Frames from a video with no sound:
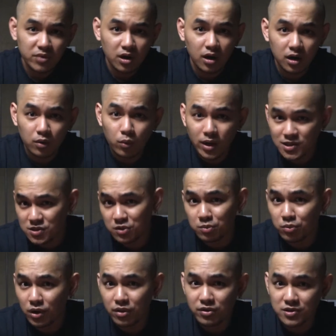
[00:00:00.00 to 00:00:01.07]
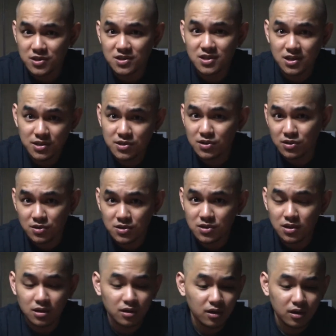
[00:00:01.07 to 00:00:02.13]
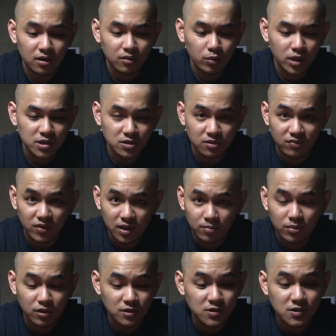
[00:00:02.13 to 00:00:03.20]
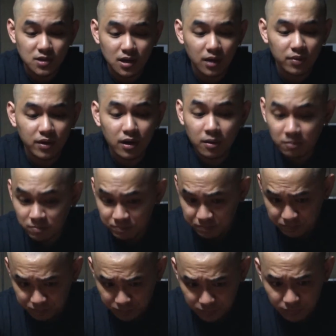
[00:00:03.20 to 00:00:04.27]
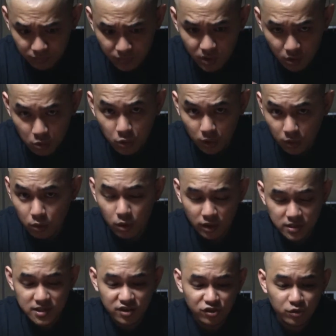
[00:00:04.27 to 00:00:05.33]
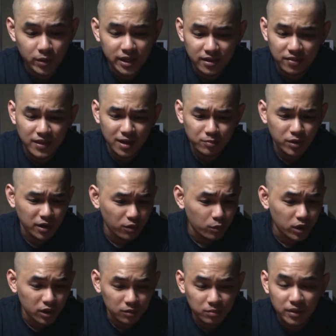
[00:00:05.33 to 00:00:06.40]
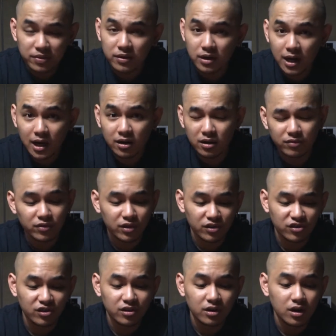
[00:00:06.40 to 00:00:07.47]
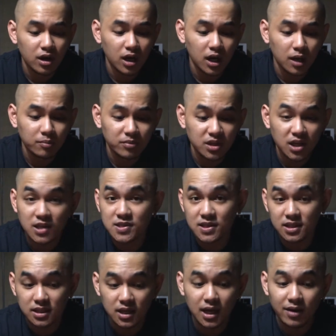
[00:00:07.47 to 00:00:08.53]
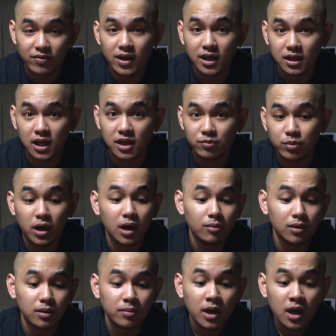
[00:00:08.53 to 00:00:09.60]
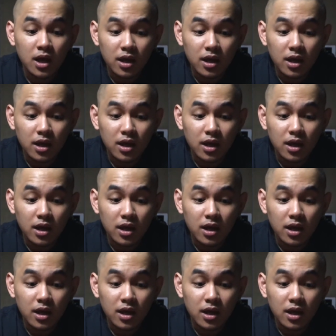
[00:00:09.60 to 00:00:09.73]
our Western brothers and sisters, our Western vapors out there who are situated in that part of the world. But the Nara version doesn't have that kind of problem.